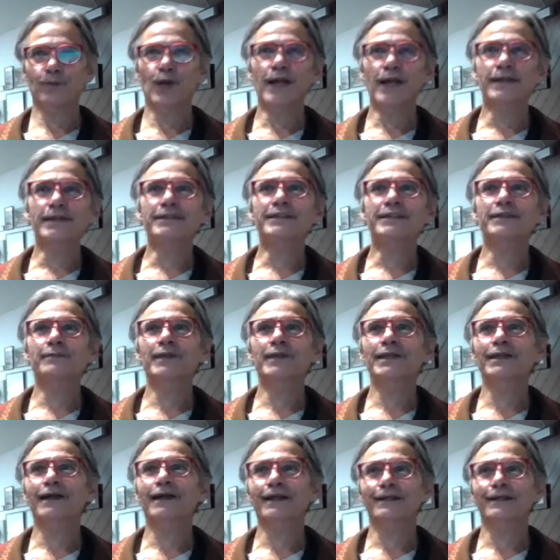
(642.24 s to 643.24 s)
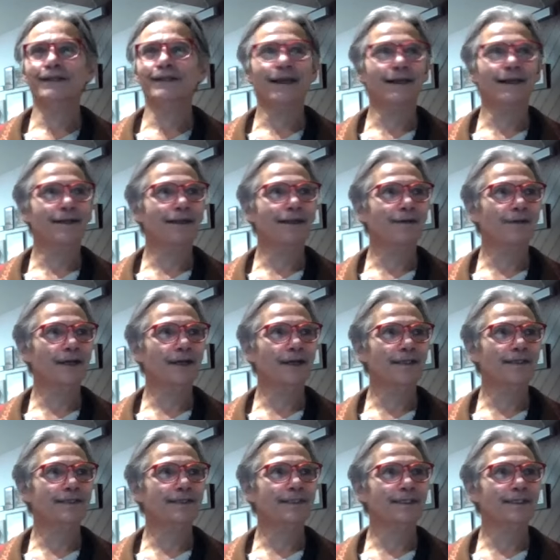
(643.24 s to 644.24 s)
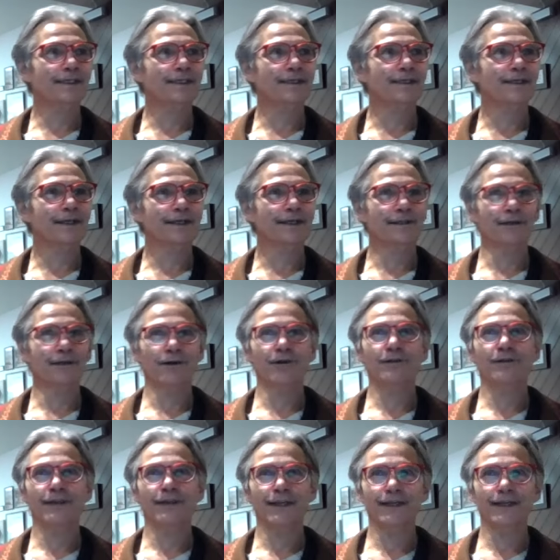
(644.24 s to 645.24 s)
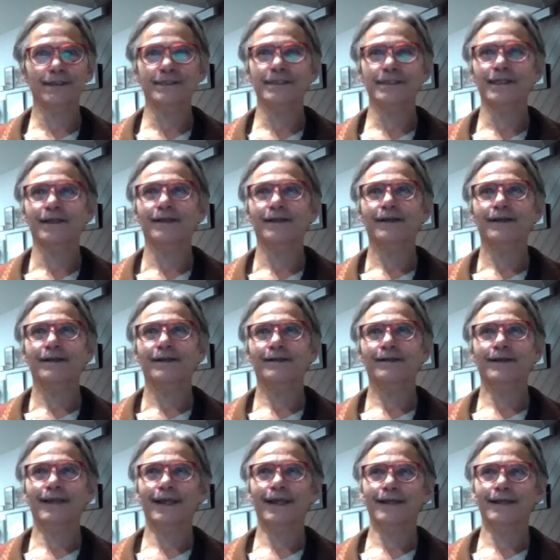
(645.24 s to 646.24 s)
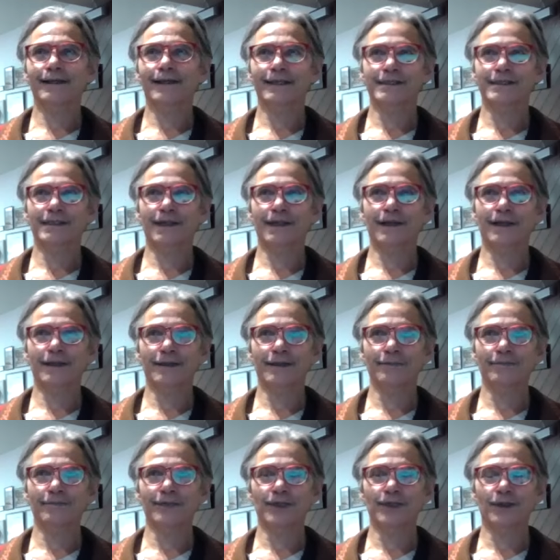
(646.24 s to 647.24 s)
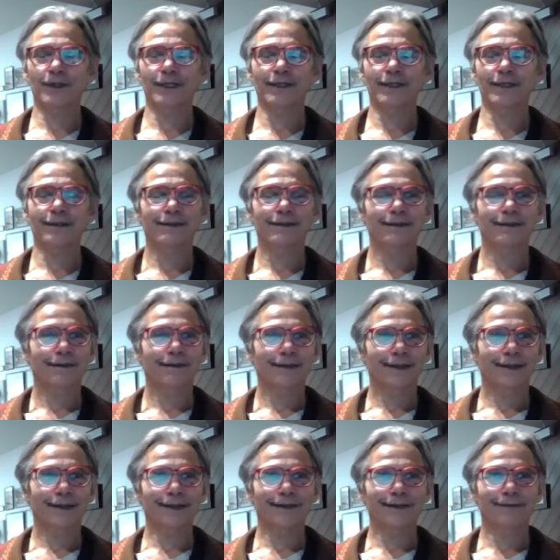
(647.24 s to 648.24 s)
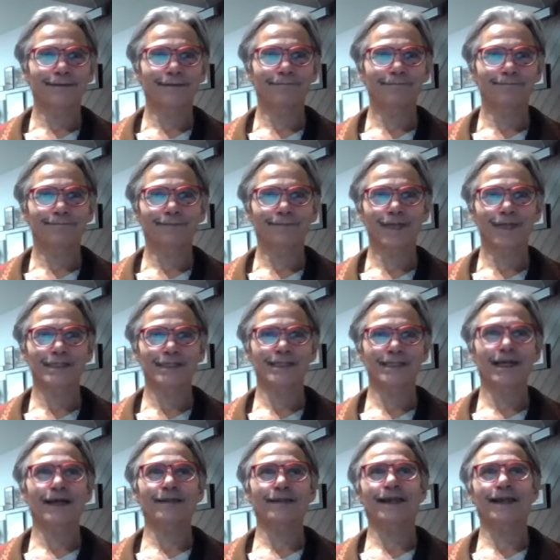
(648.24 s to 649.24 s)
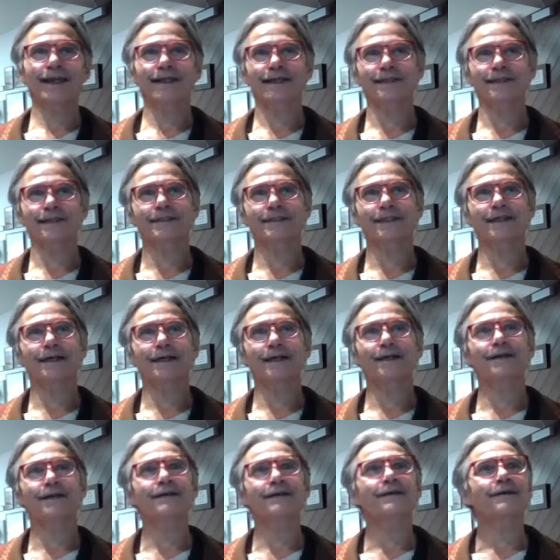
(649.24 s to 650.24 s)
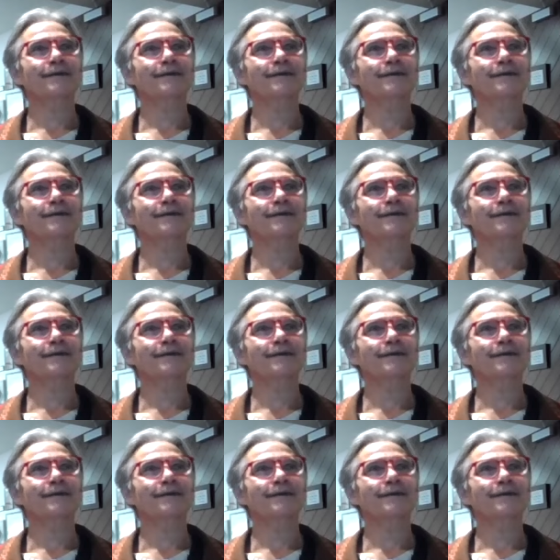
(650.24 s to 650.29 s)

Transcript: I, wanted to be like that. I wanted to uh, learn things that I saw him doing. And I saw that it, uh,